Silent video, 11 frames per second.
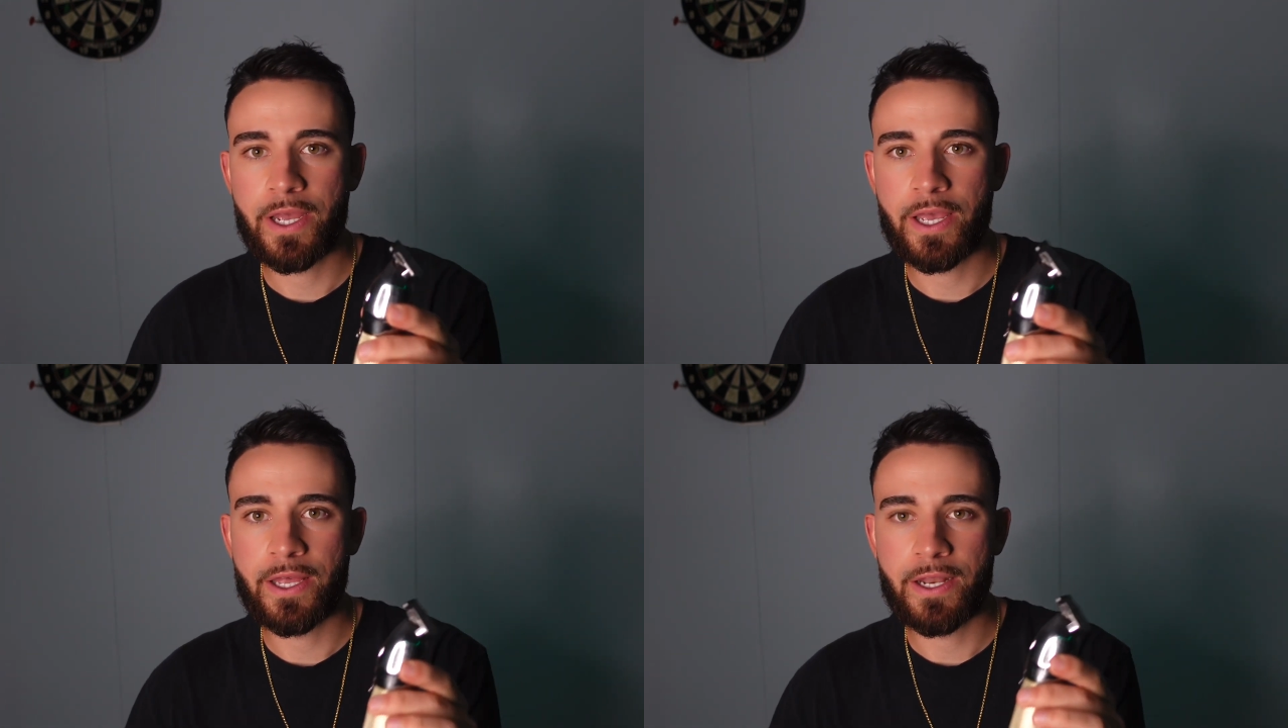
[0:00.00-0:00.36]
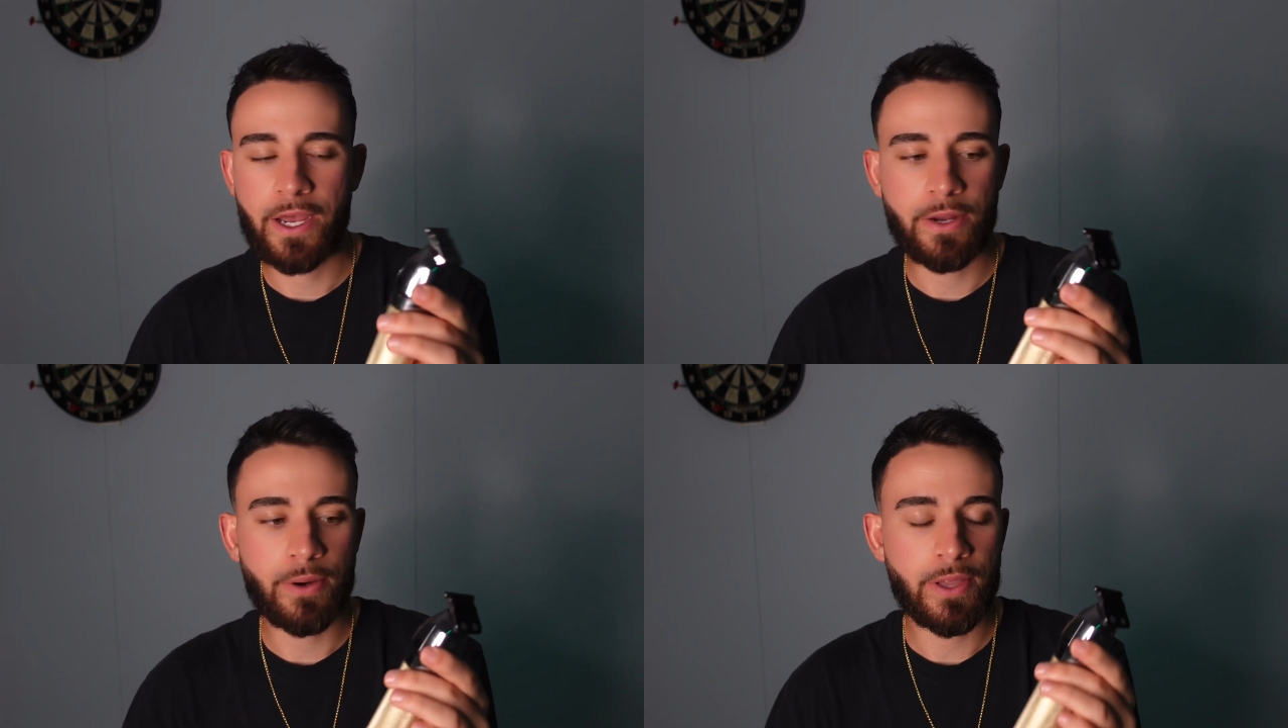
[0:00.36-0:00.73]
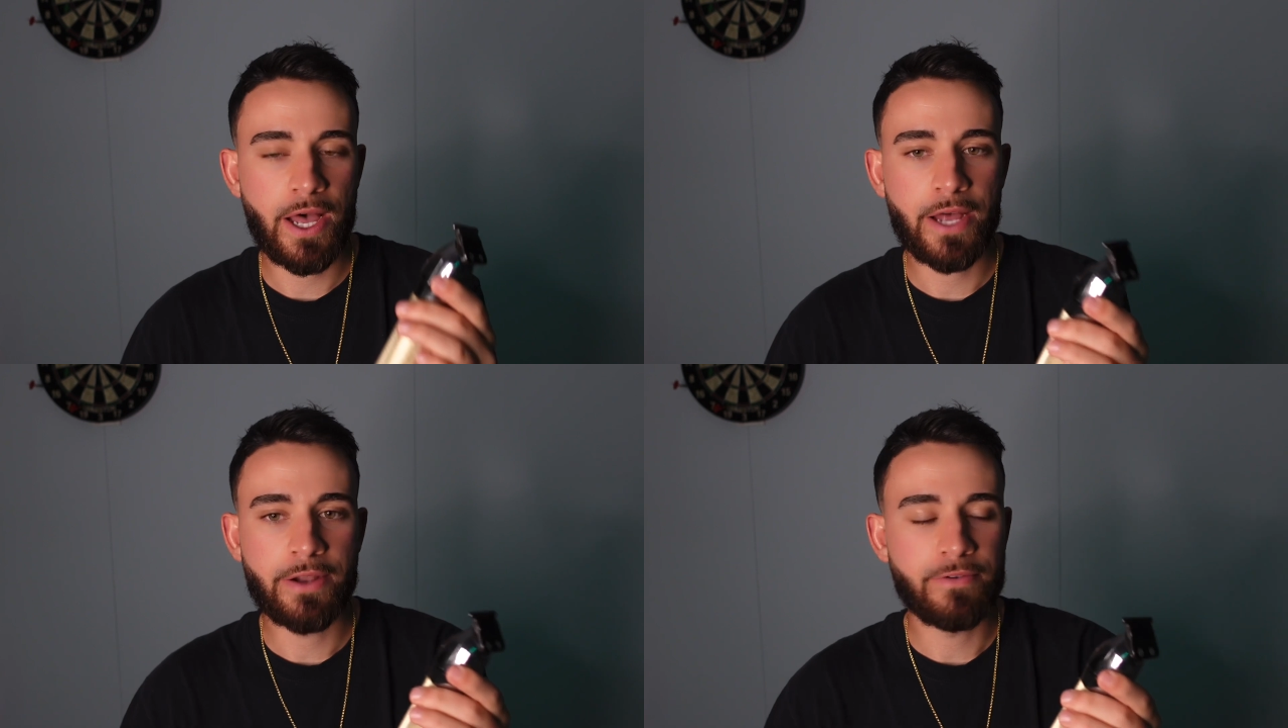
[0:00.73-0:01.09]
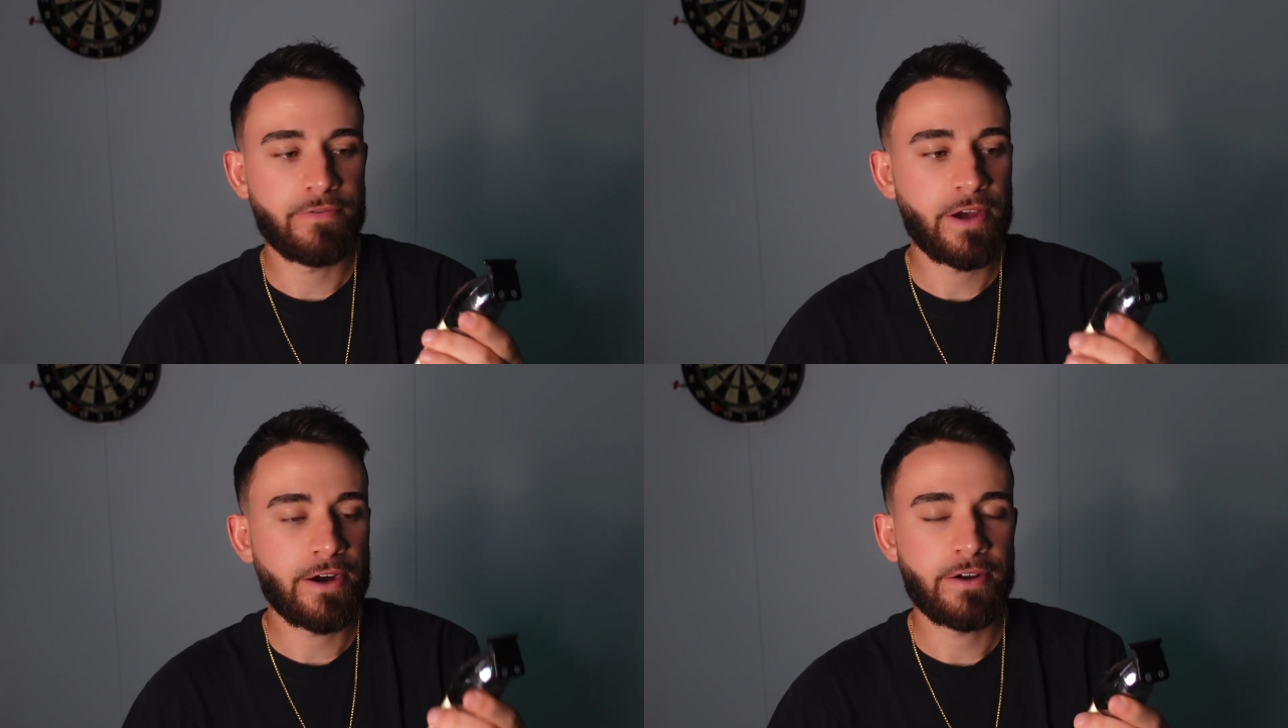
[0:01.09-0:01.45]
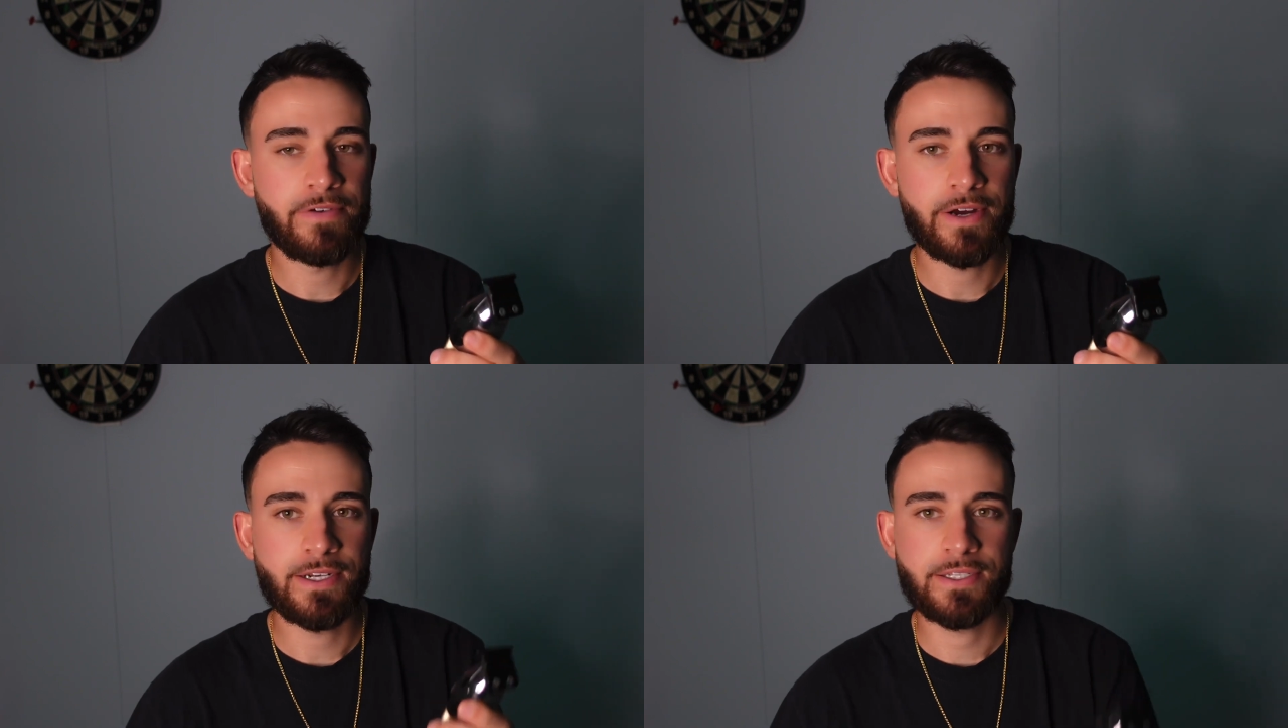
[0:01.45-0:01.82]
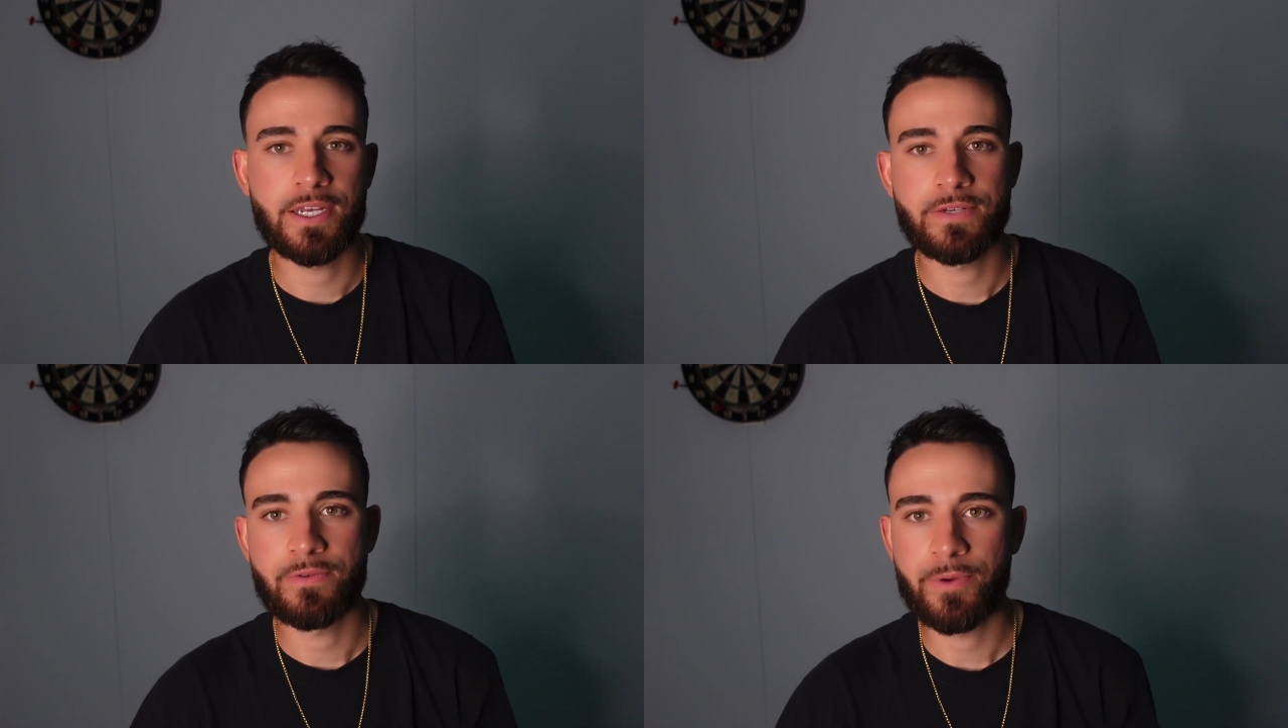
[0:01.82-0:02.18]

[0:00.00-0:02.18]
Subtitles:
and I know a lot of very successful